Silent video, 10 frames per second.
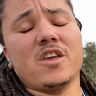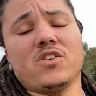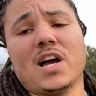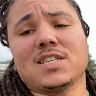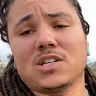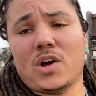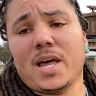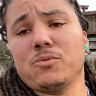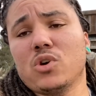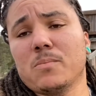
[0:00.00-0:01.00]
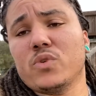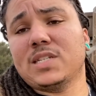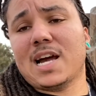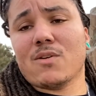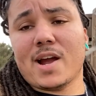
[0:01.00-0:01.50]
You guys know I am doing Muay
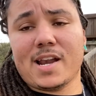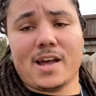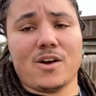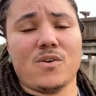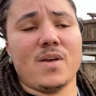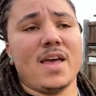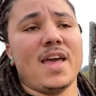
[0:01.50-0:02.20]
Thai right now.